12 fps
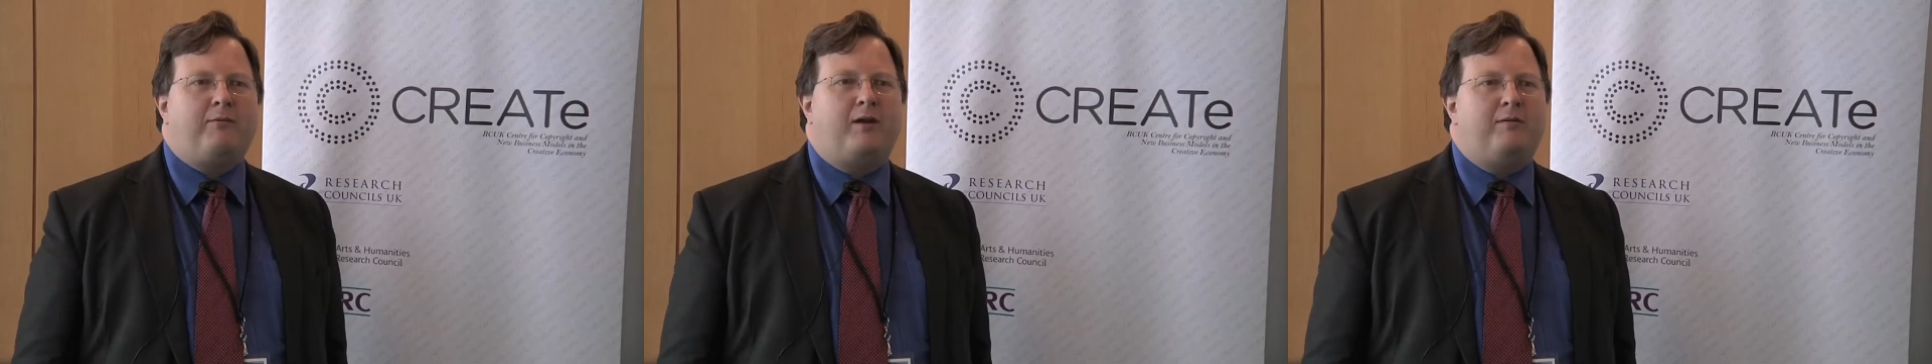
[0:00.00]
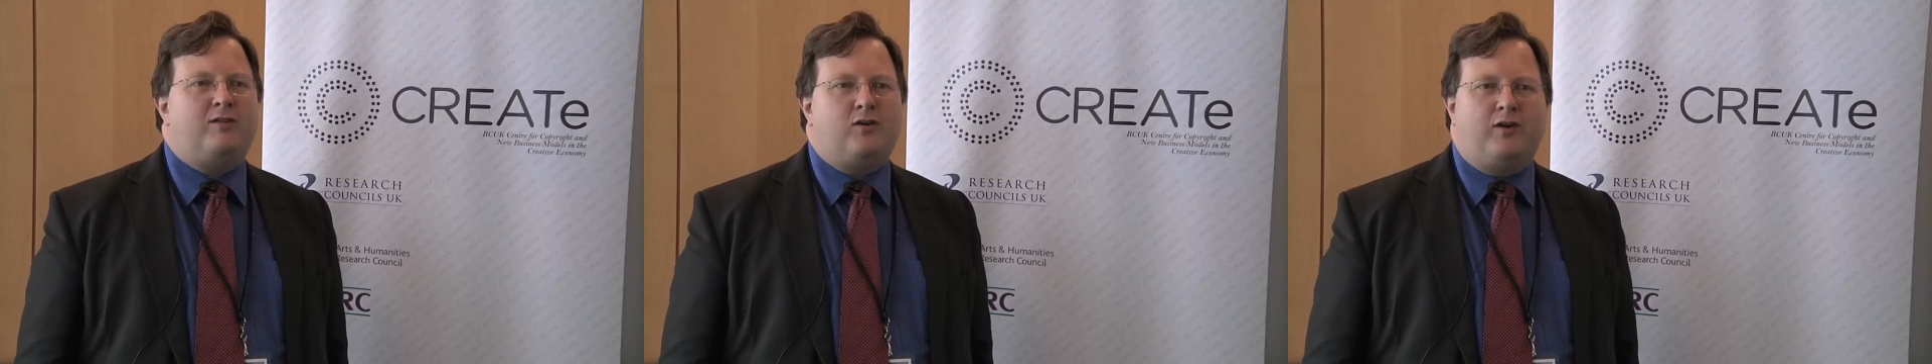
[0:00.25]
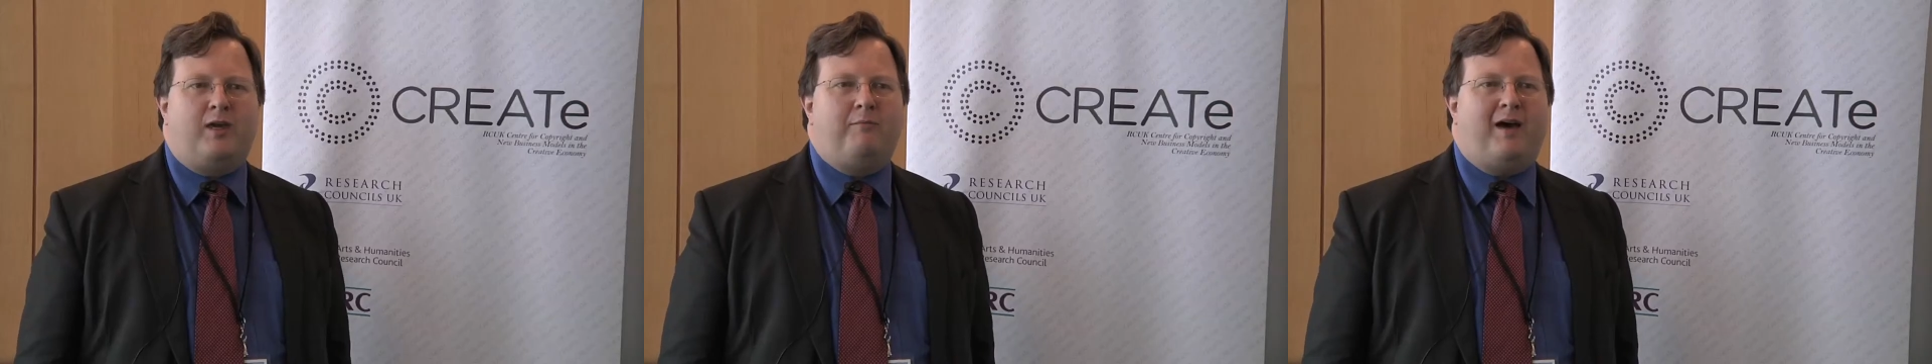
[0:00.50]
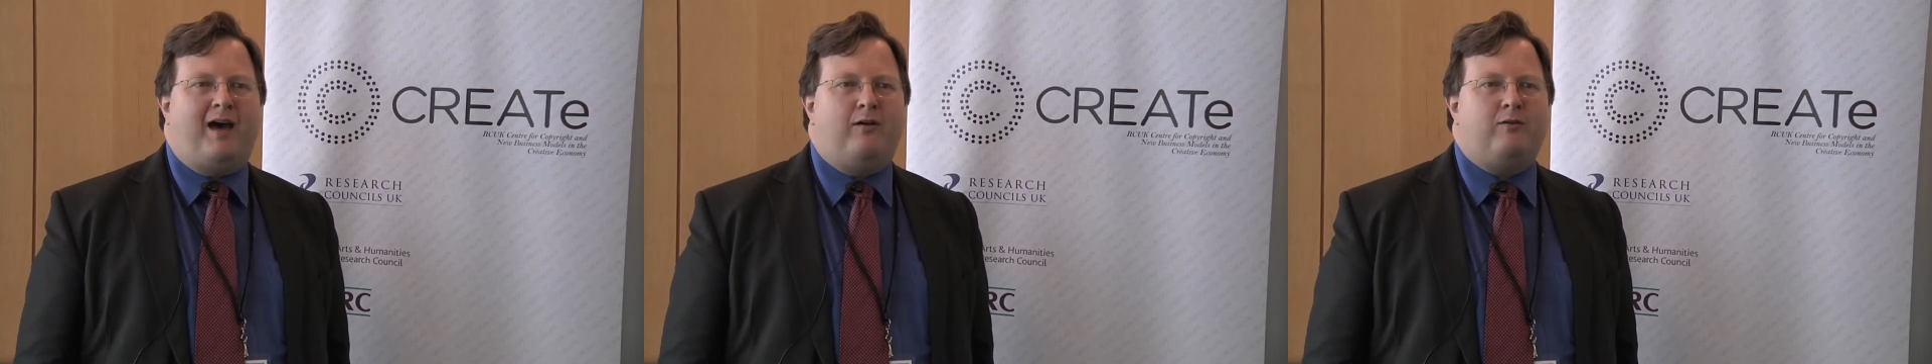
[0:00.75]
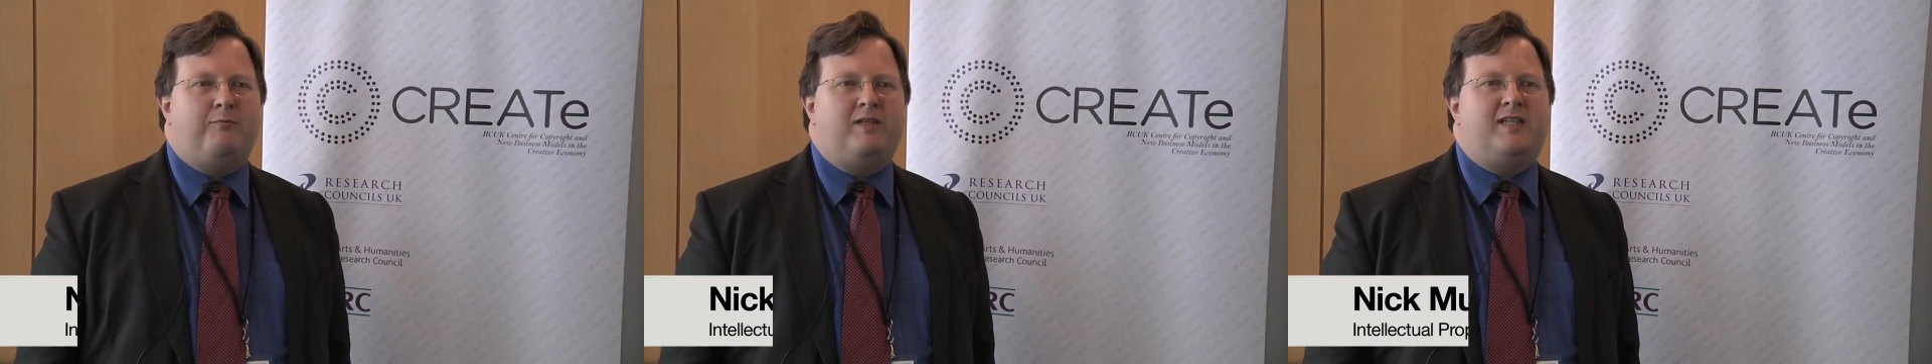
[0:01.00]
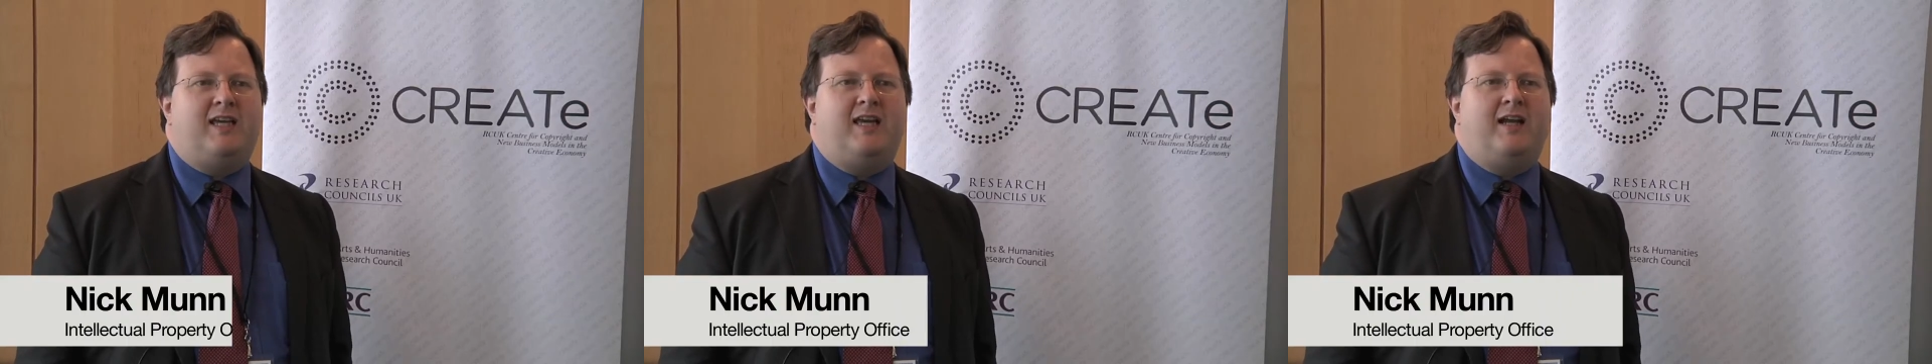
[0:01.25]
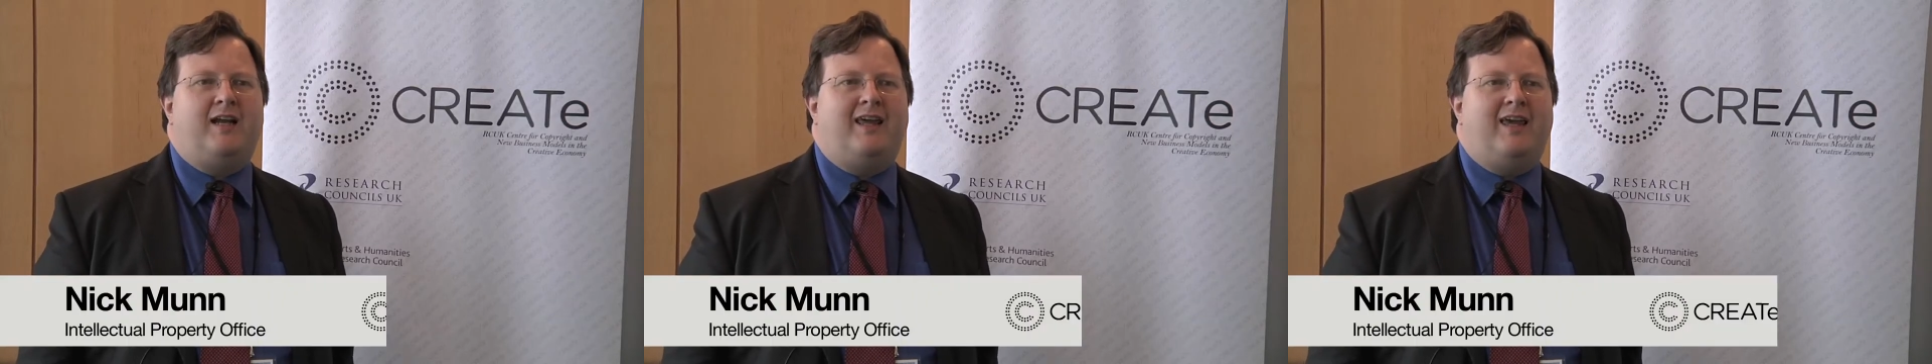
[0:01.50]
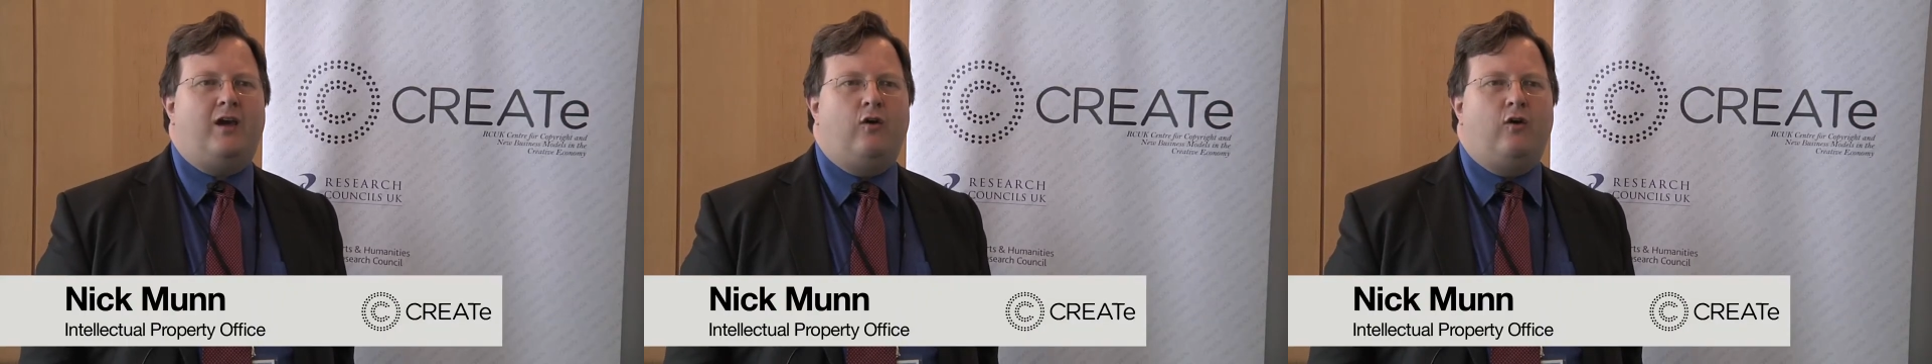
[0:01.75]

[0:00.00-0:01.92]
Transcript: going to be talking about particularly